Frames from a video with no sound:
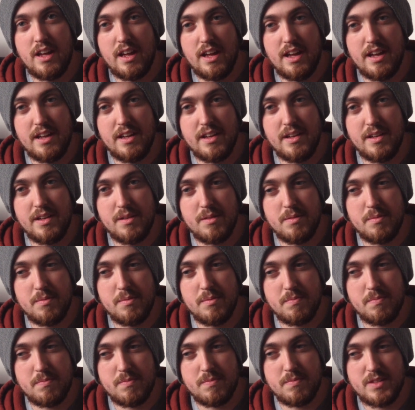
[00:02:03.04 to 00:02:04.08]
You
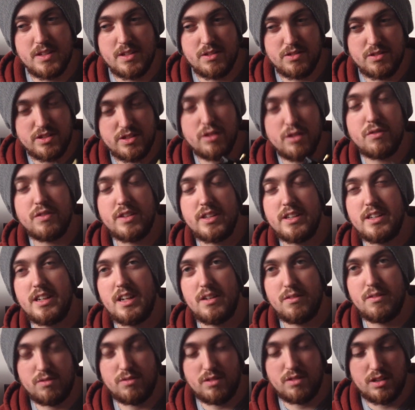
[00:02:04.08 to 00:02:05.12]
know, Stealth Gear
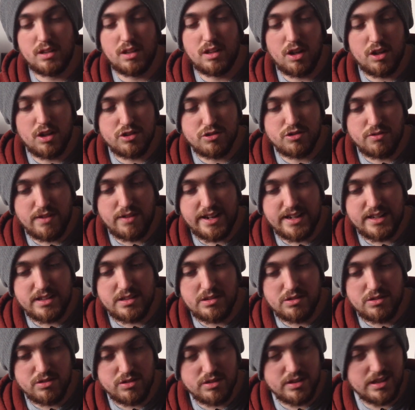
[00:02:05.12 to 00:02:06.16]
have a large
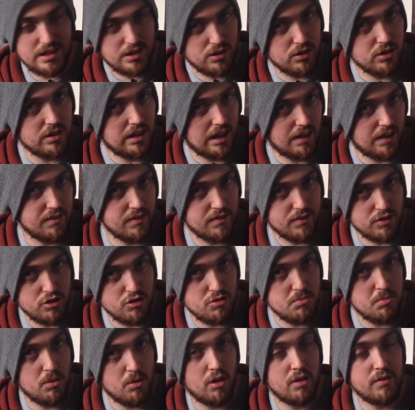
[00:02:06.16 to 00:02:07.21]
range. They could have a few
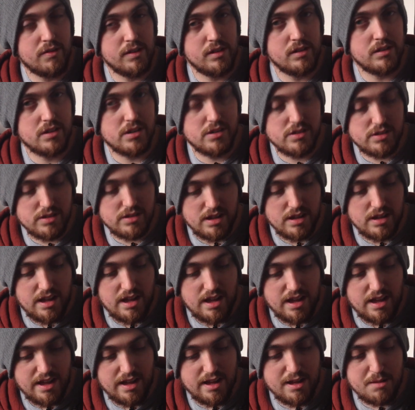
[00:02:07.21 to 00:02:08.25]
more filters,
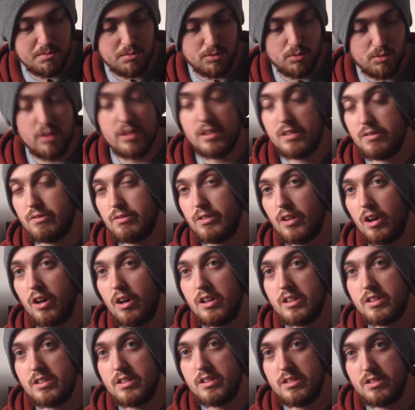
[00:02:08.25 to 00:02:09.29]
but what they've
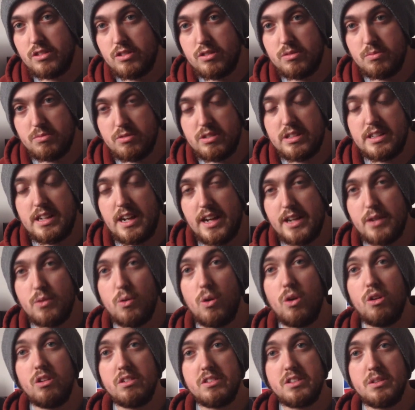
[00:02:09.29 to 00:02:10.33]
got is some really high
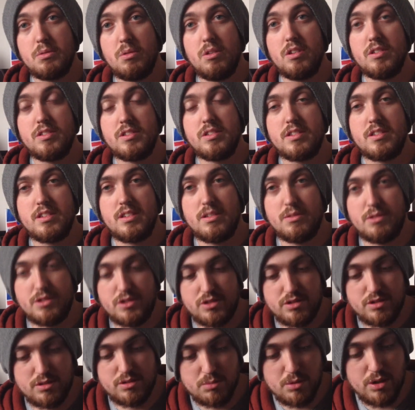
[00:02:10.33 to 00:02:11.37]
quality ones
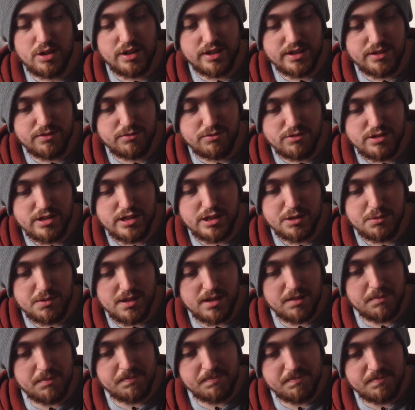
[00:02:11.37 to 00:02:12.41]
which are working really
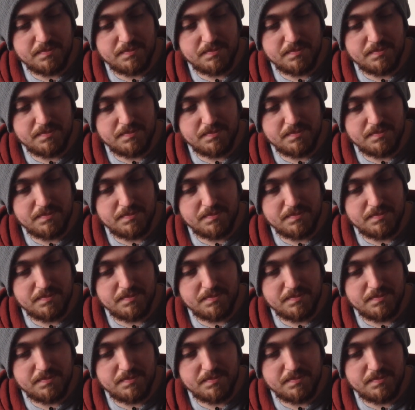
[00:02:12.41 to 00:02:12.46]
well.